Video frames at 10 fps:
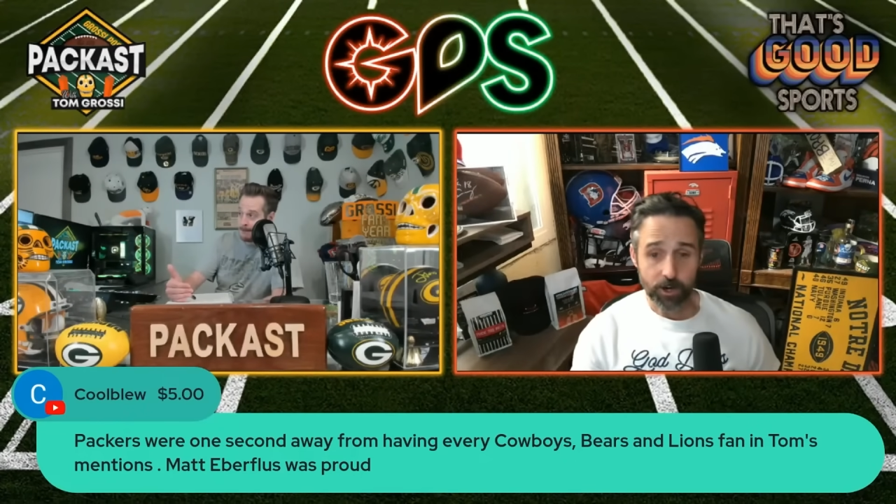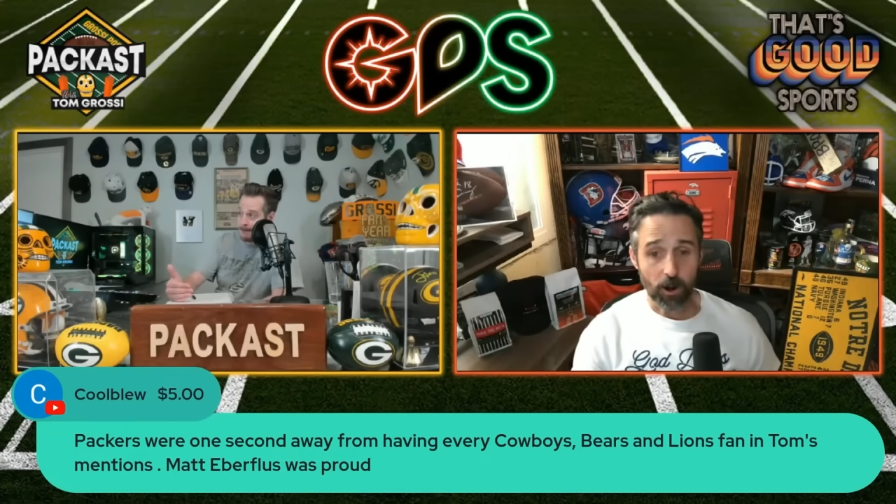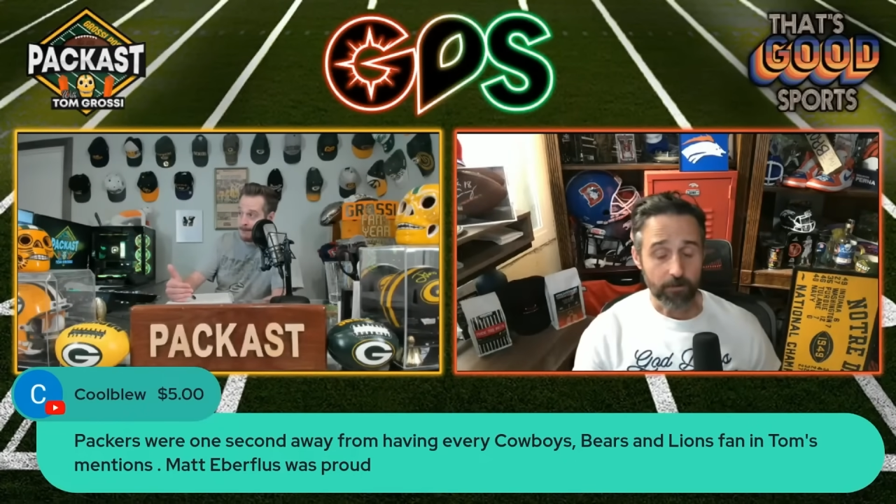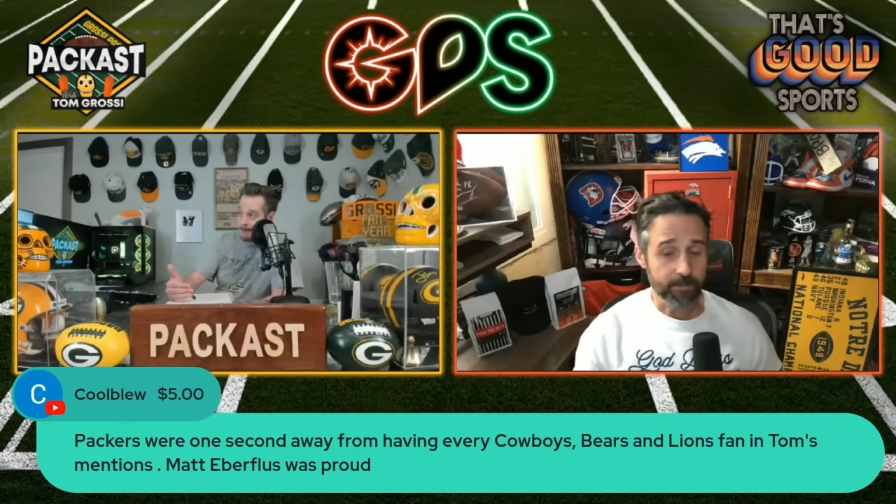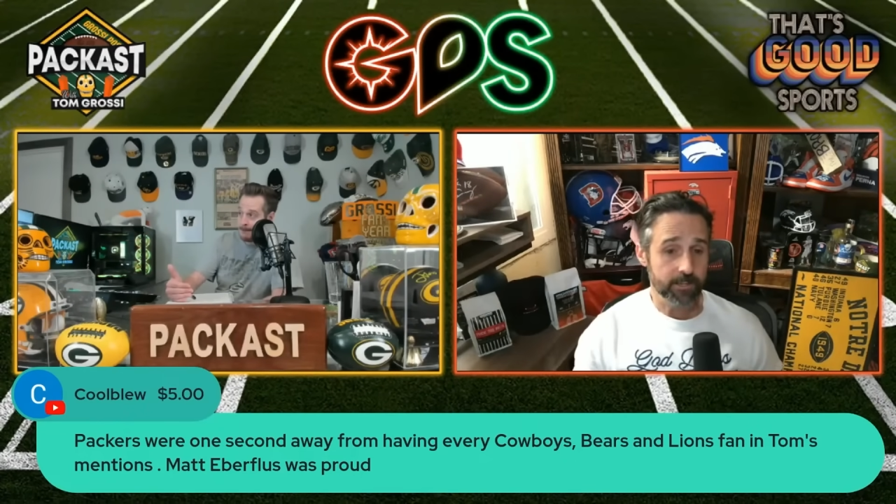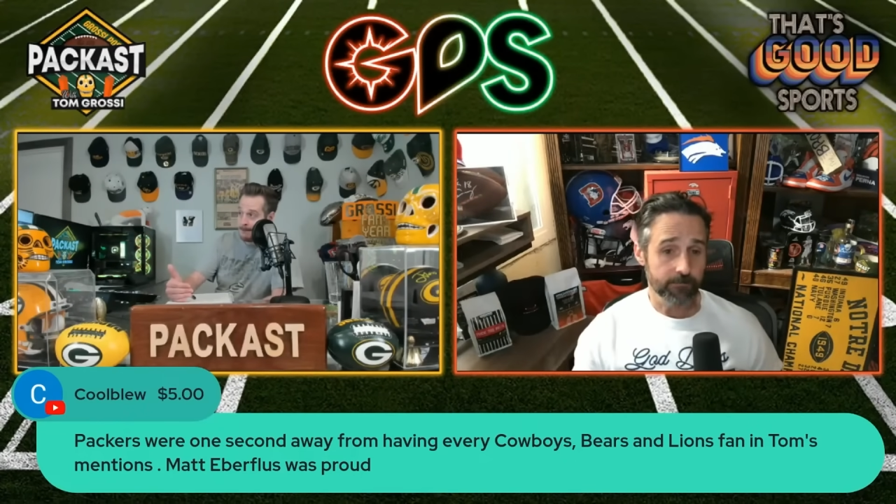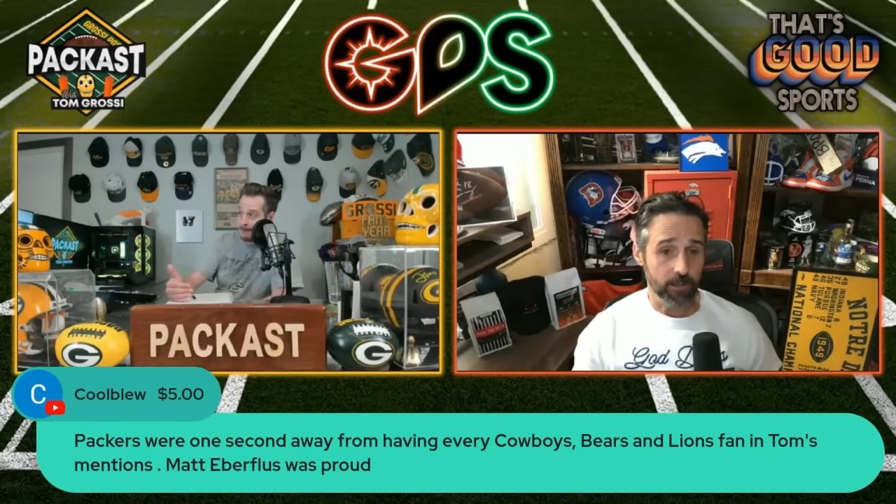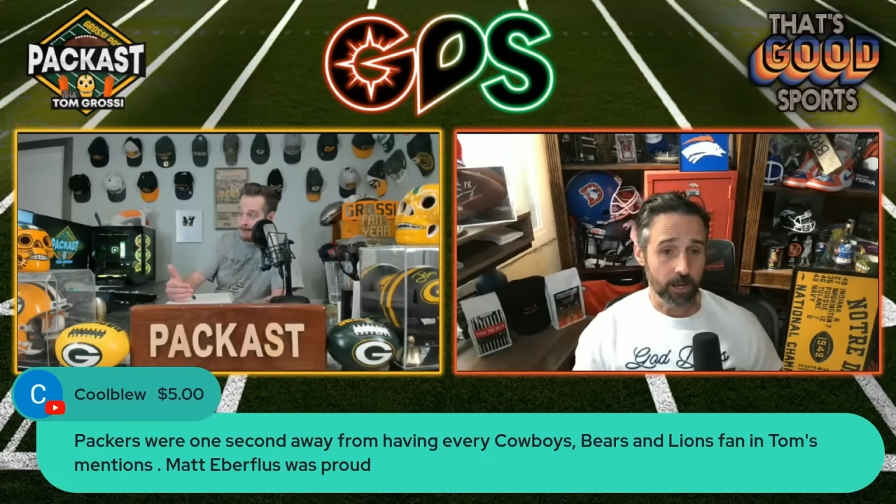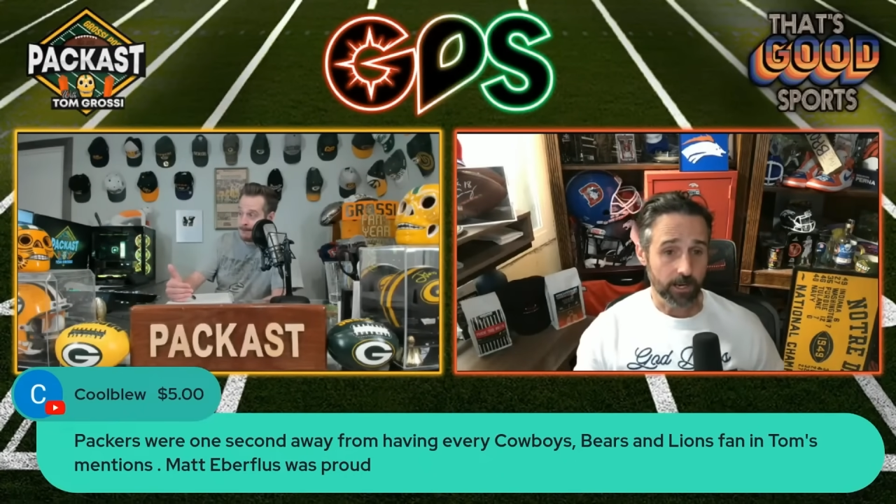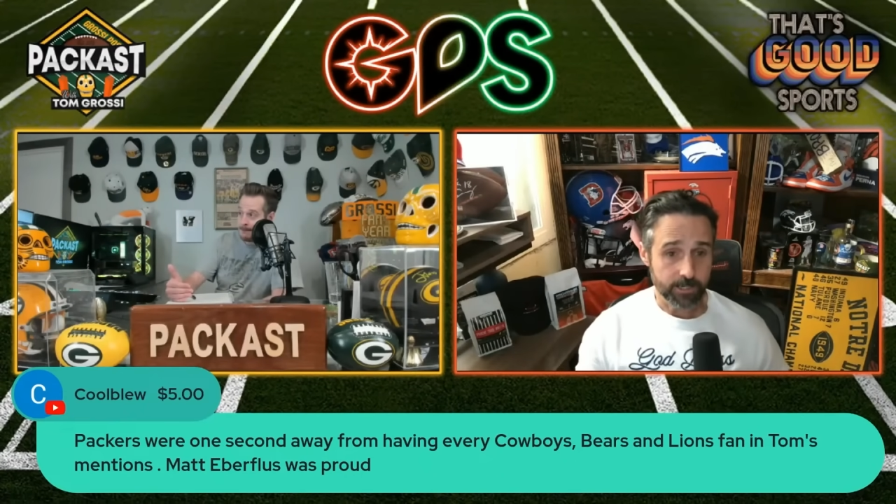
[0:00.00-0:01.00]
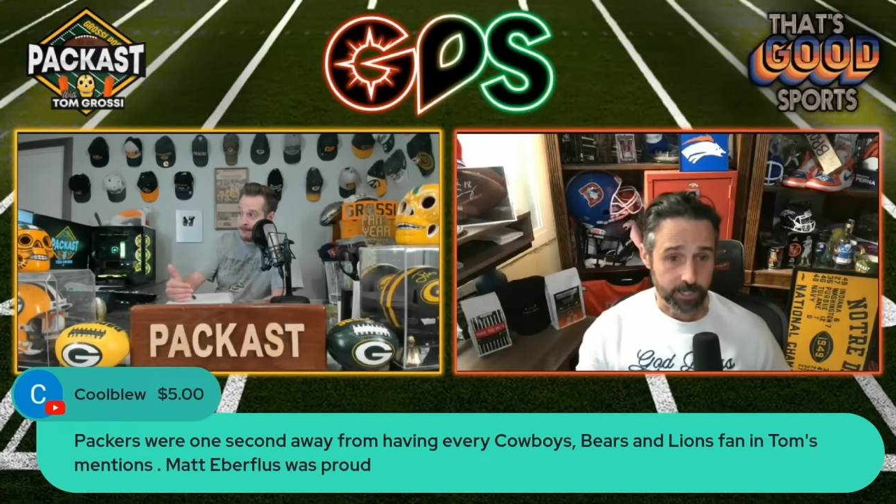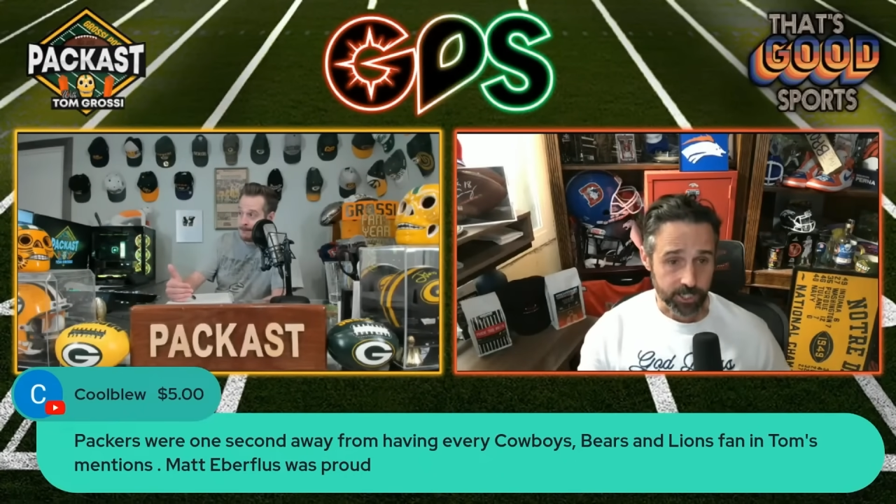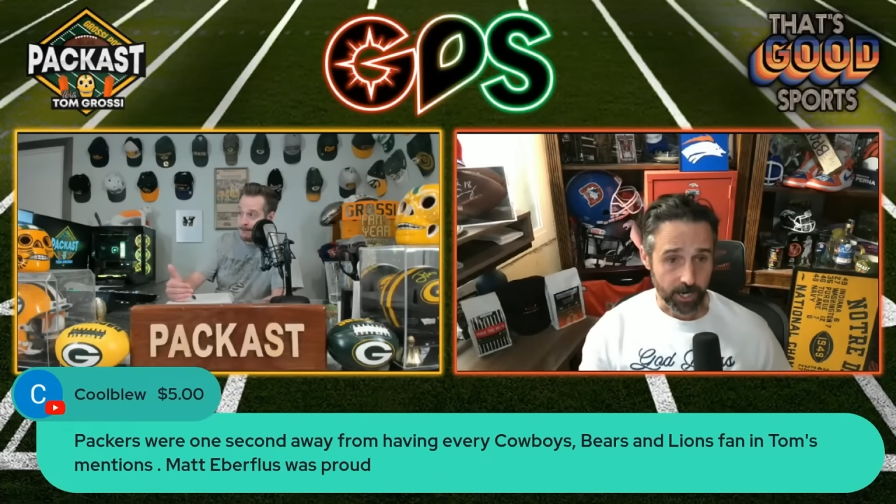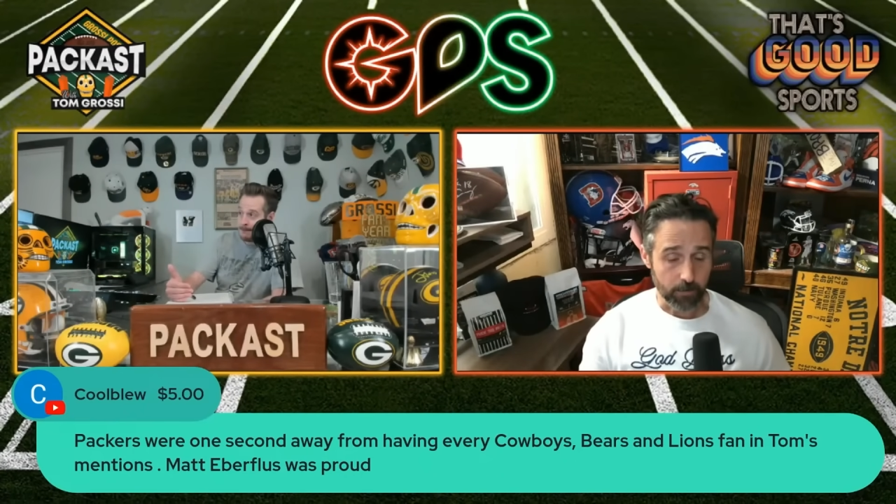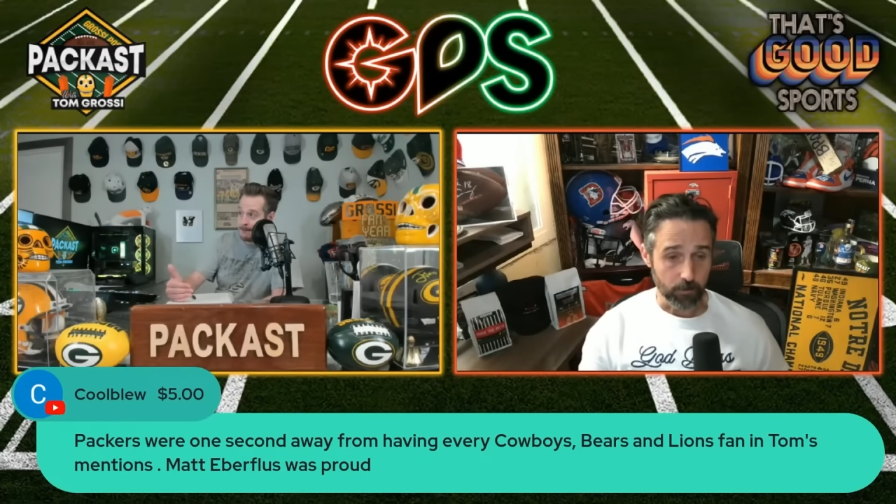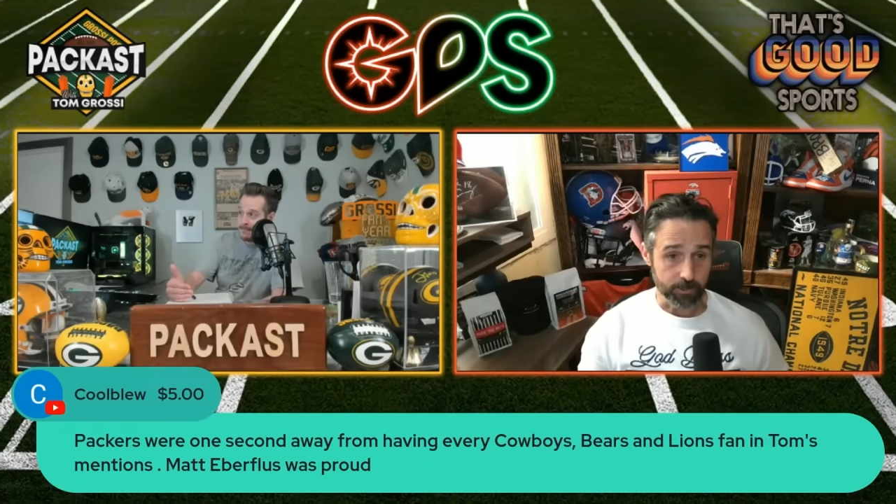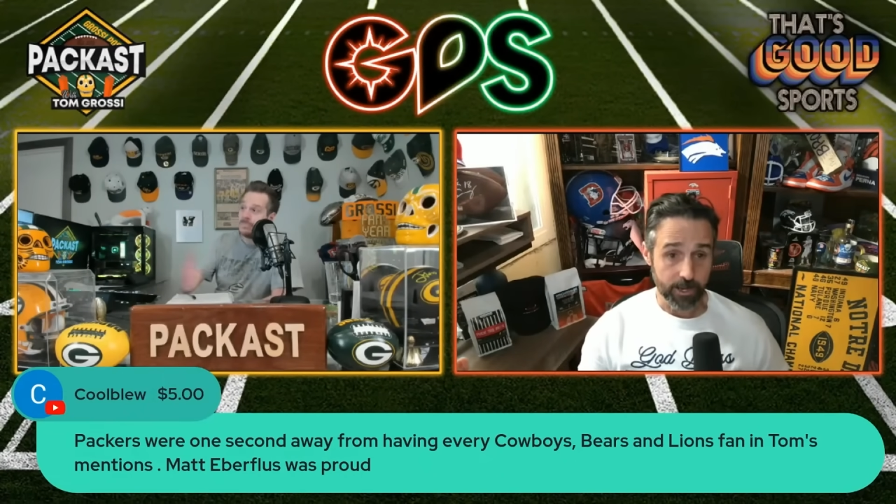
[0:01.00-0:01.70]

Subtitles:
their offensive line's in shambles.